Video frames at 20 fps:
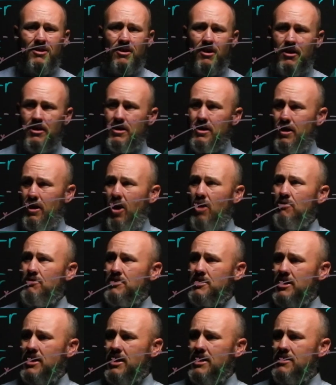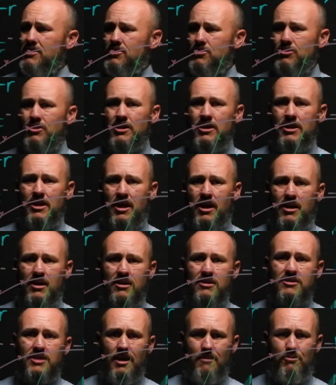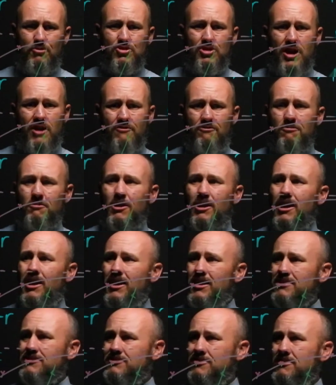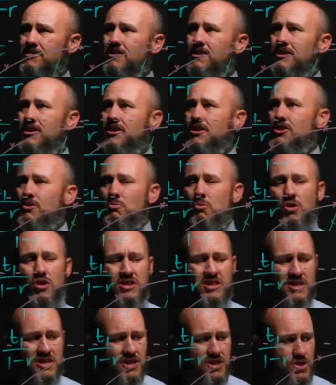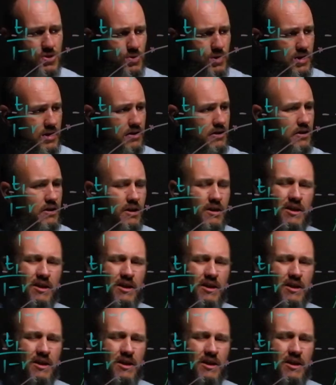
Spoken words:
I go and dig into the examples you have from class and the work that you're doing.